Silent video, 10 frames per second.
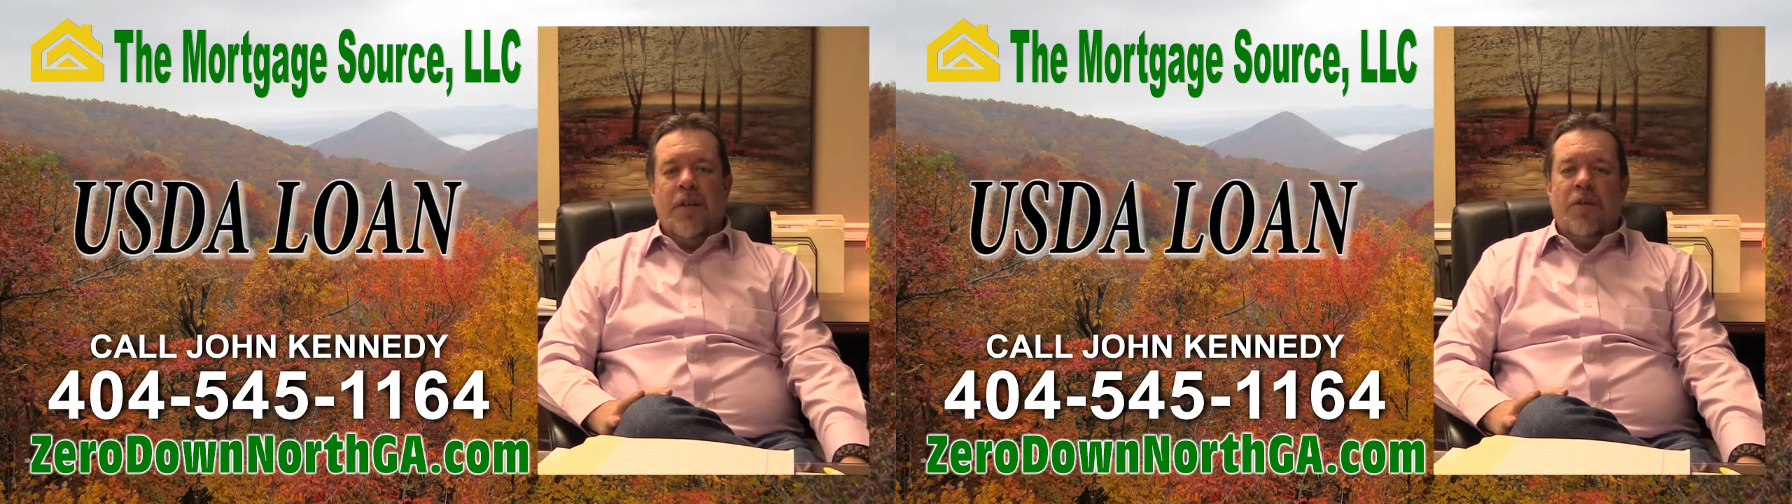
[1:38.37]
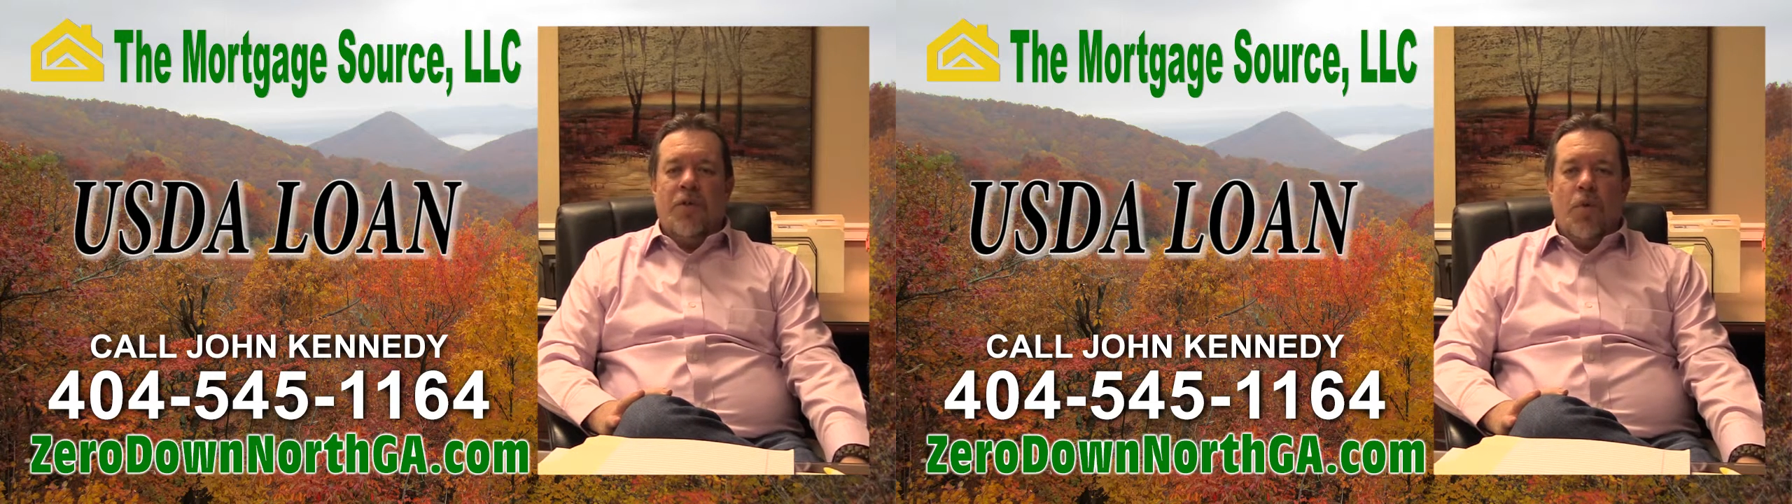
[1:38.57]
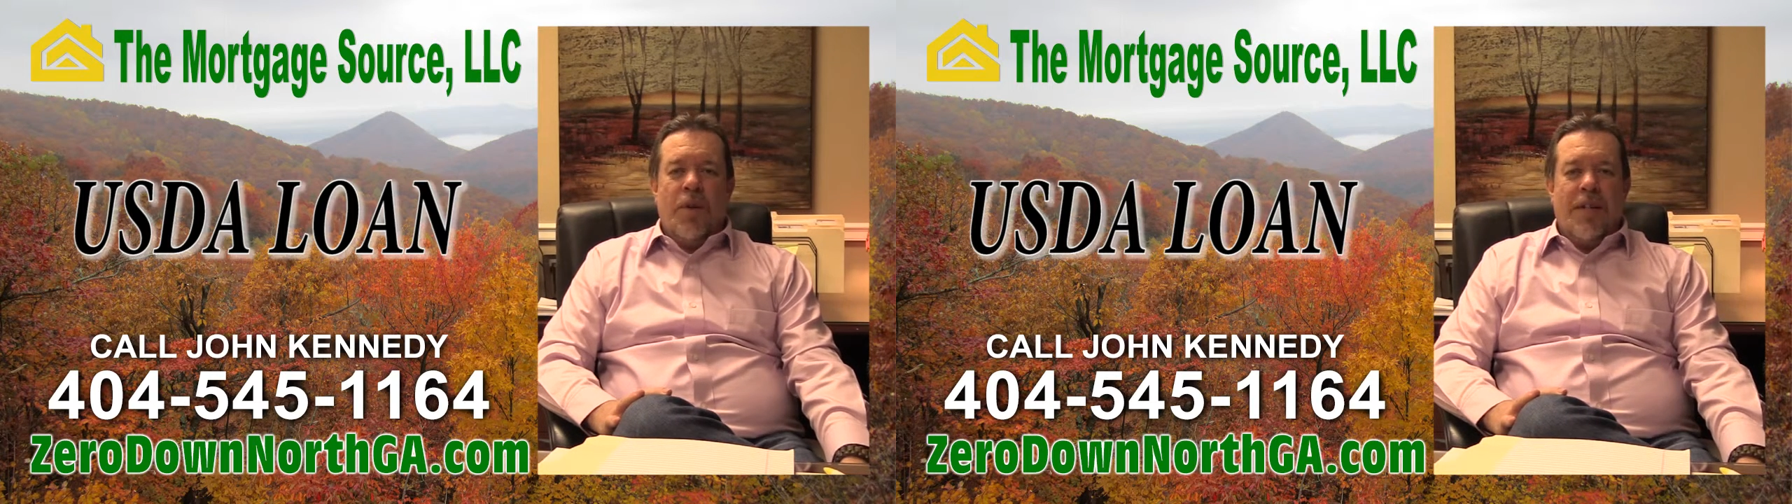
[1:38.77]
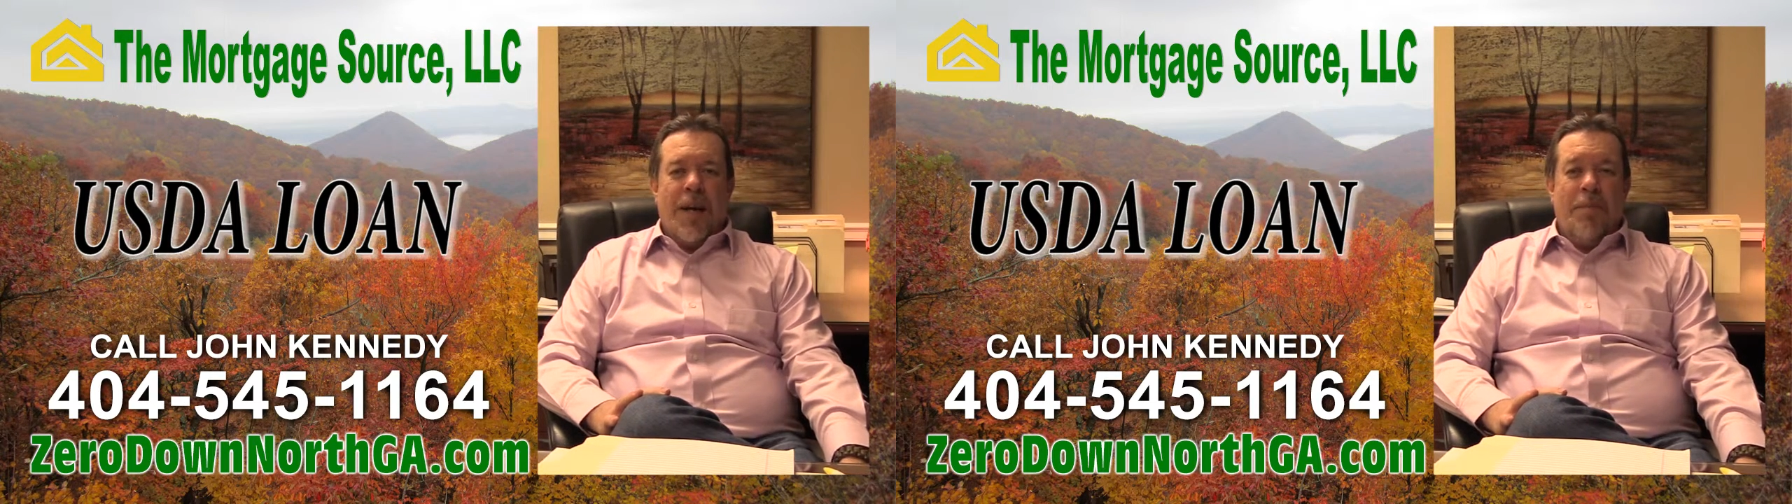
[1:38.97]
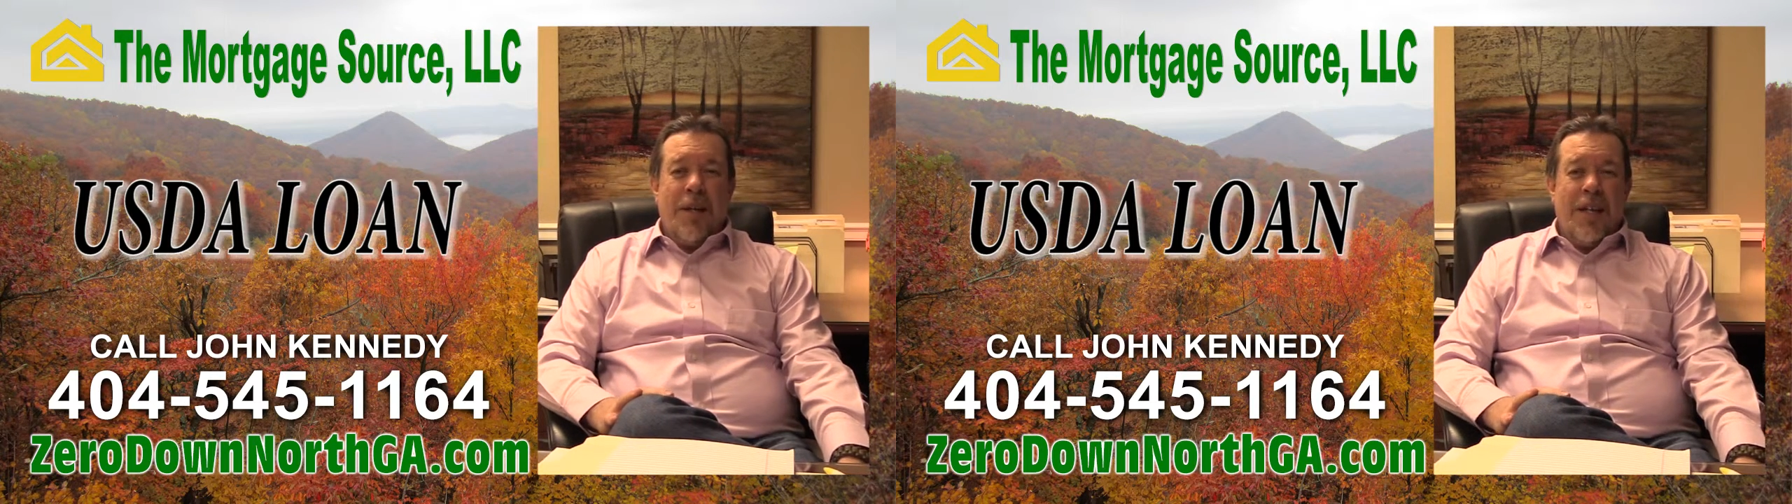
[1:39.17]
So what
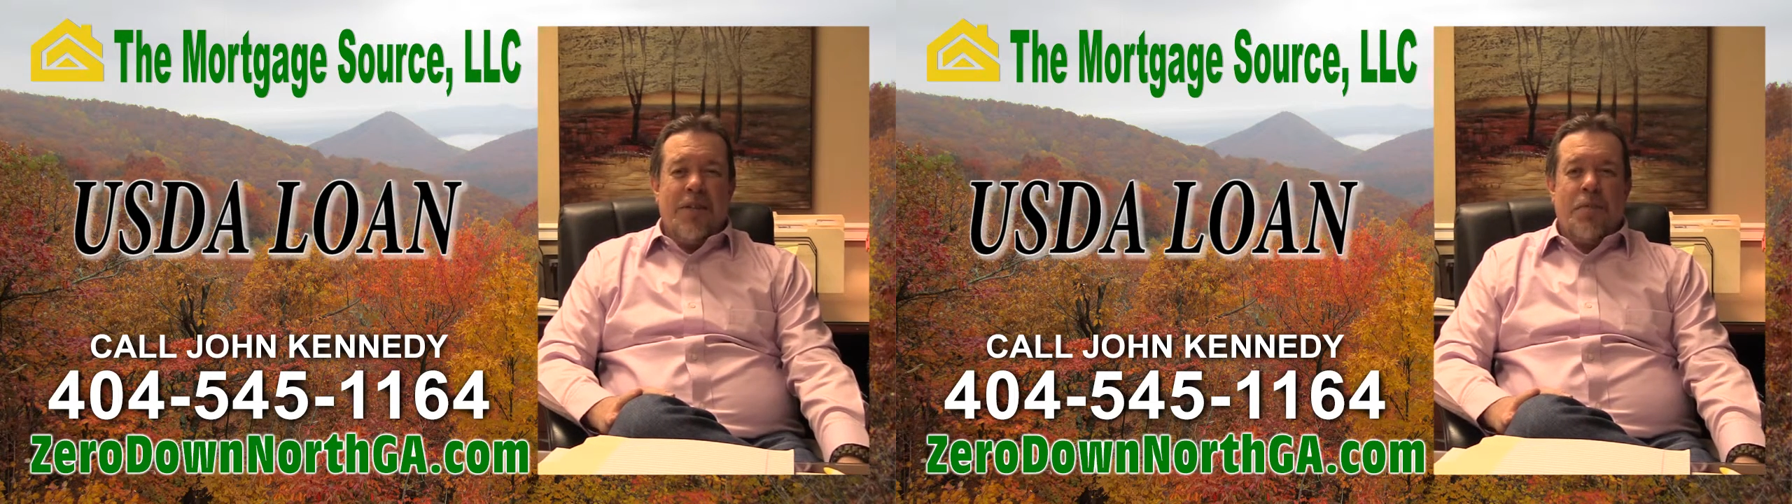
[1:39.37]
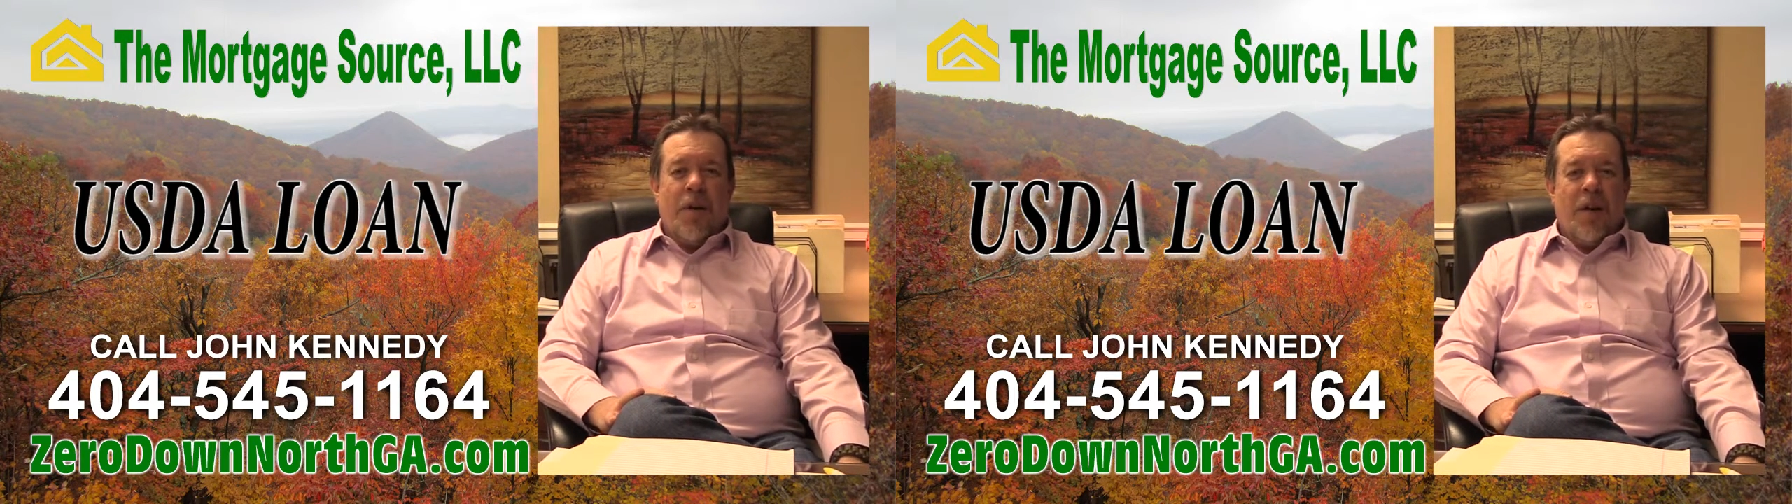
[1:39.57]
that means by